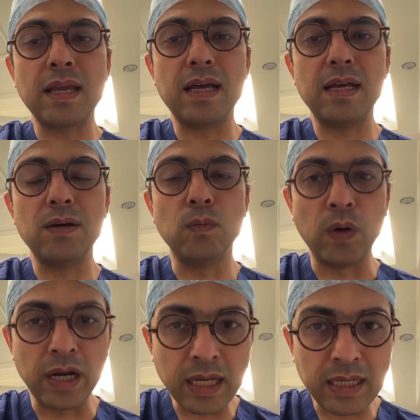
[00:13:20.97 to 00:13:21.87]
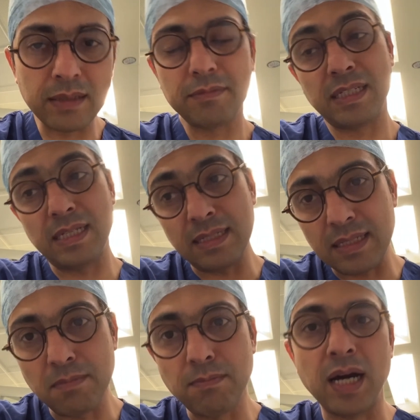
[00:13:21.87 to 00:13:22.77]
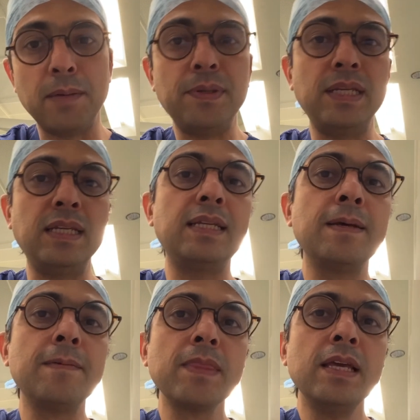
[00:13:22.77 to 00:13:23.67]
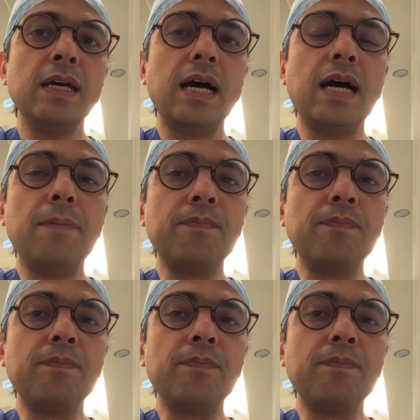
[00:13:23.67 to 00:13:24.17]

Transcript: work, at least in my opinion. I